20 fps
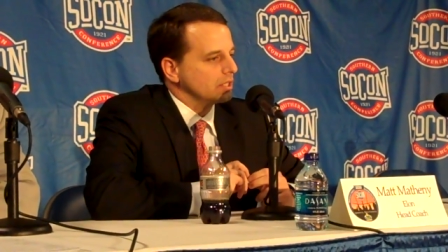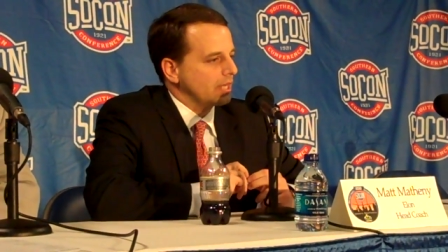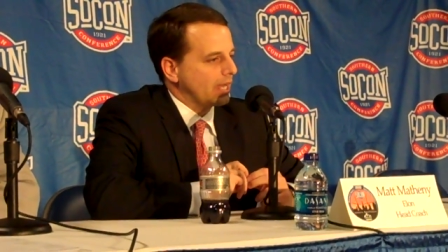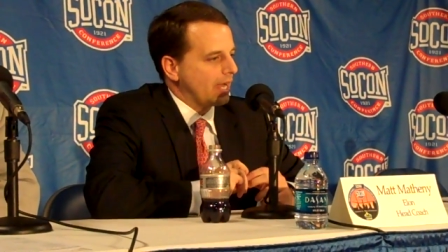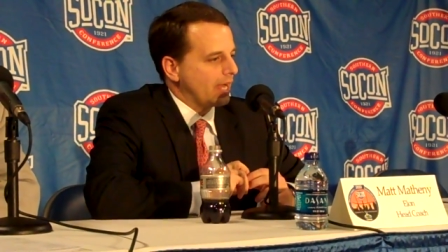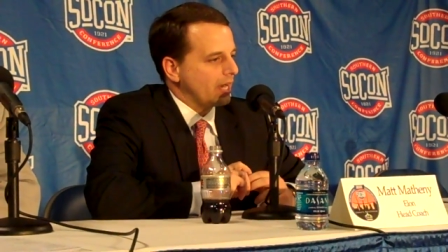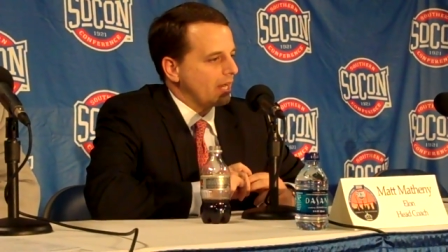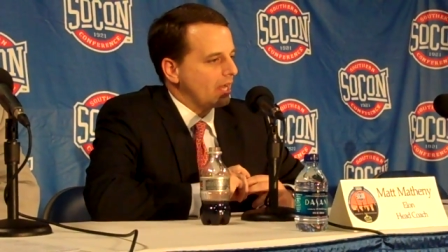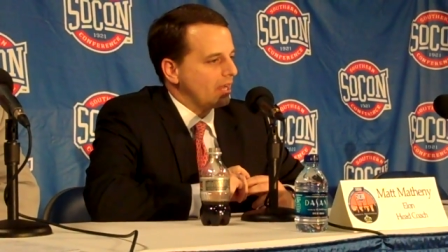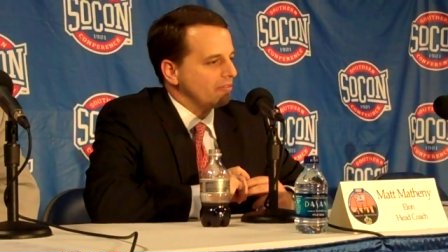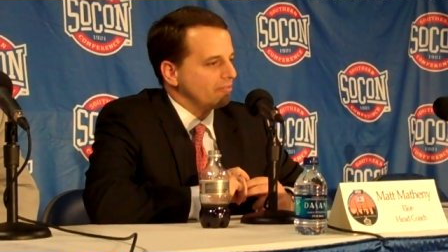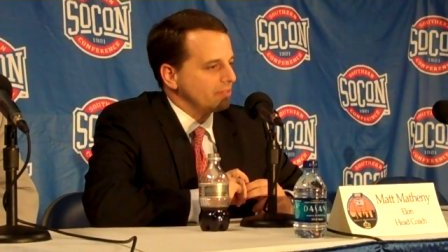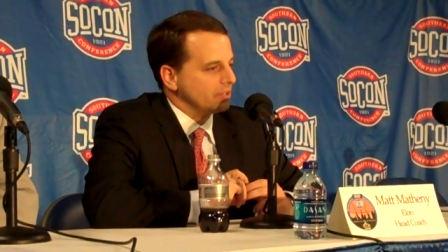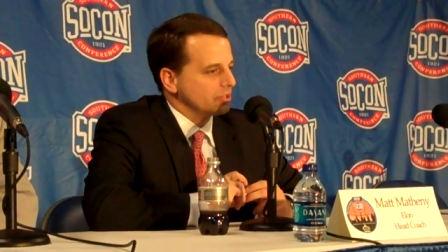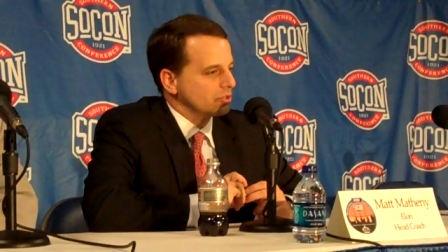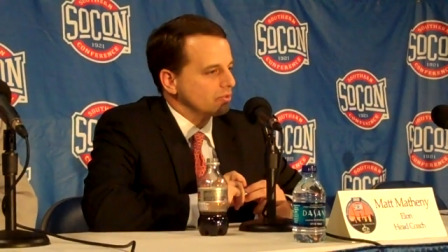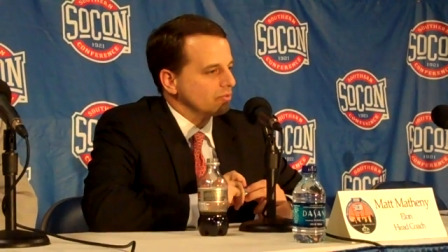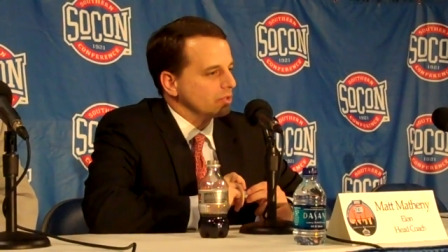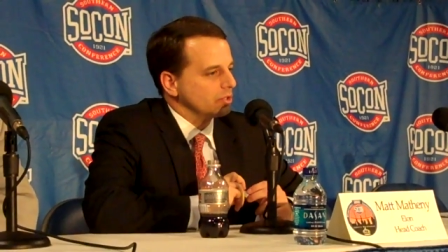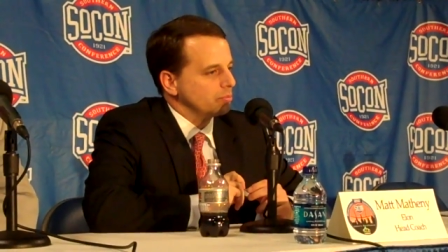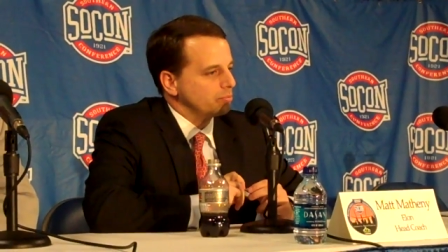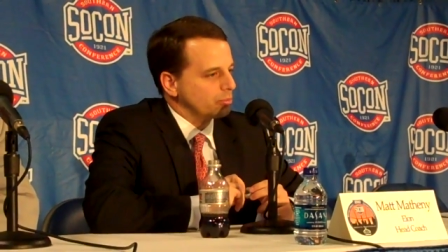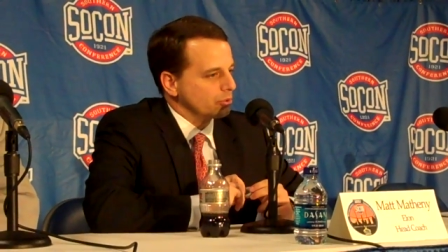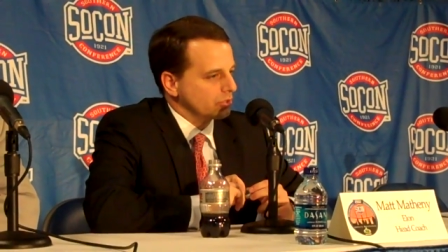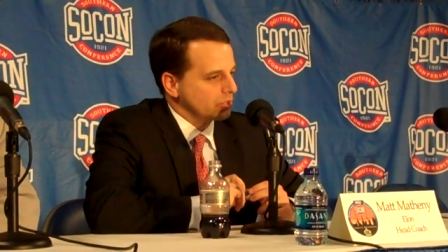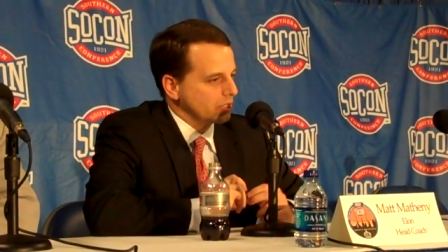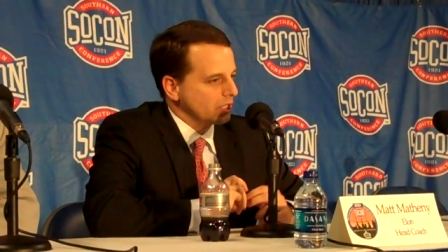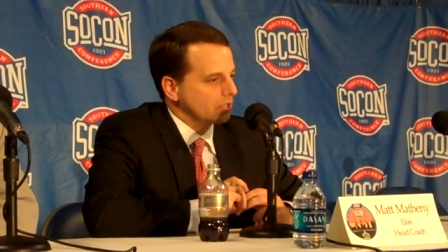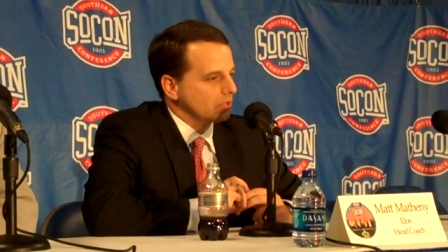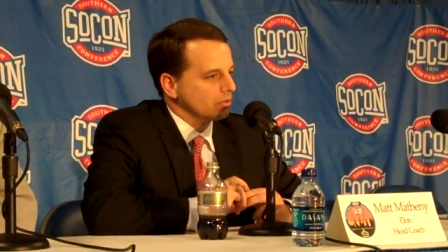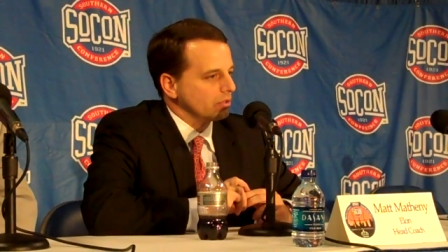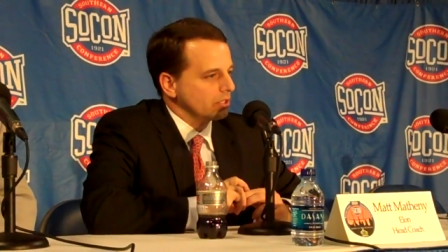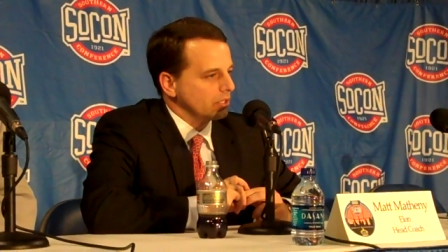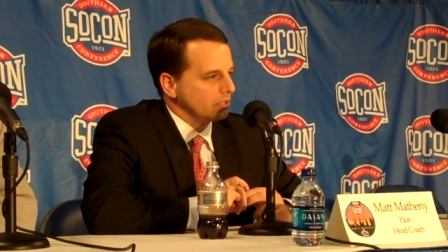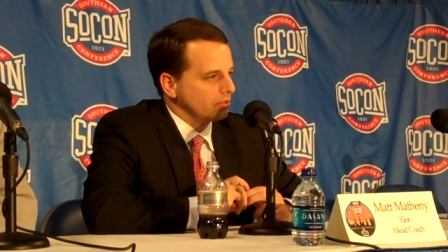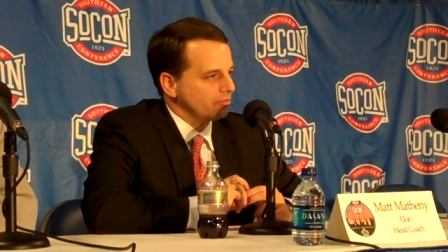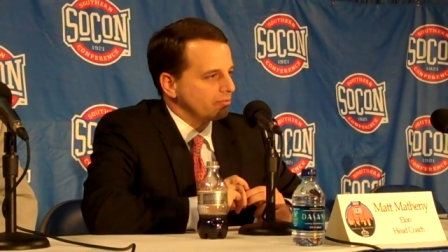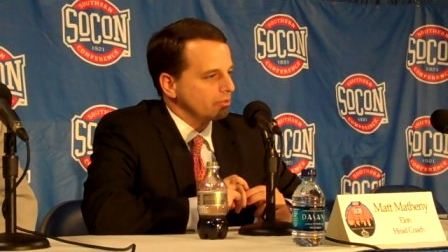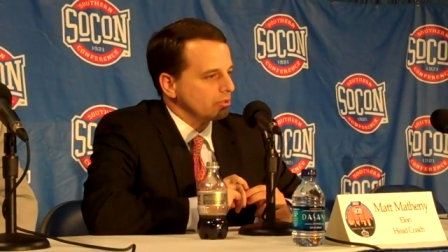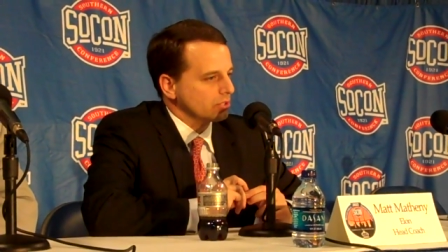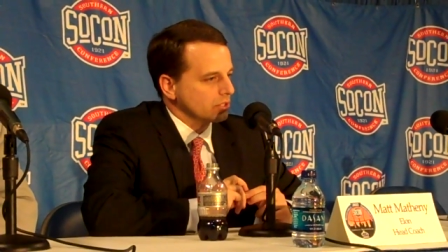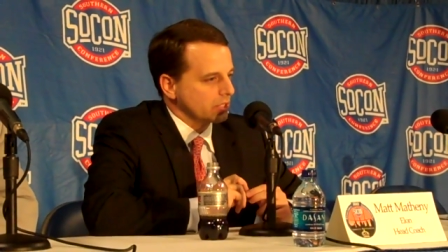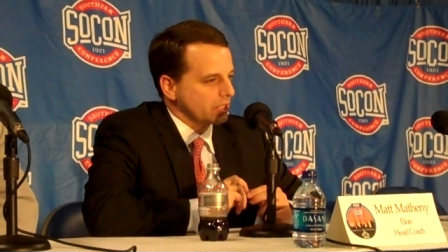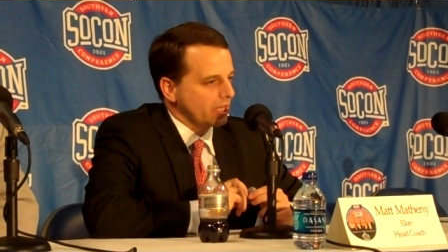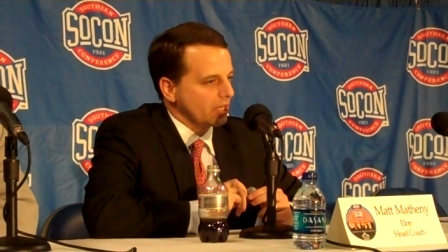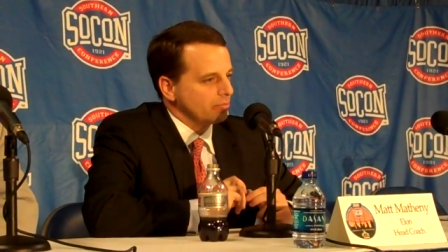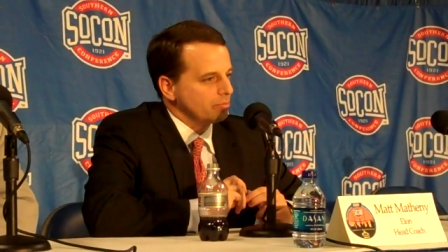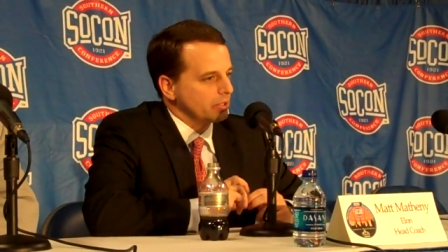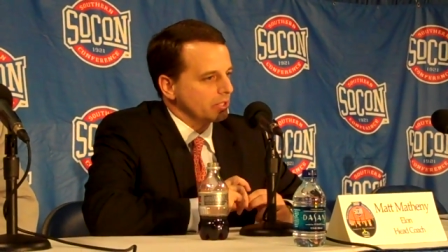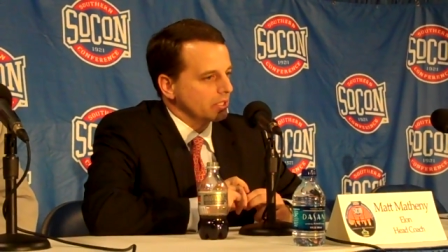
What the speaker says: got offensively, particularly in the first half,